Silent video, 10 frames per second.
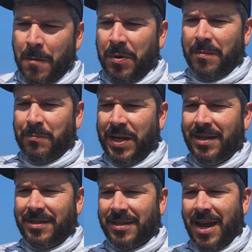but
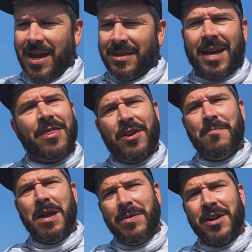Pete's saying that there
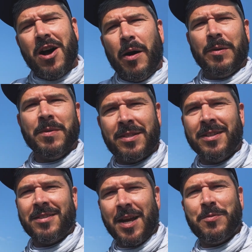may be a common
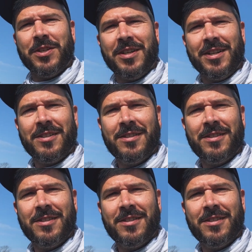misconception here.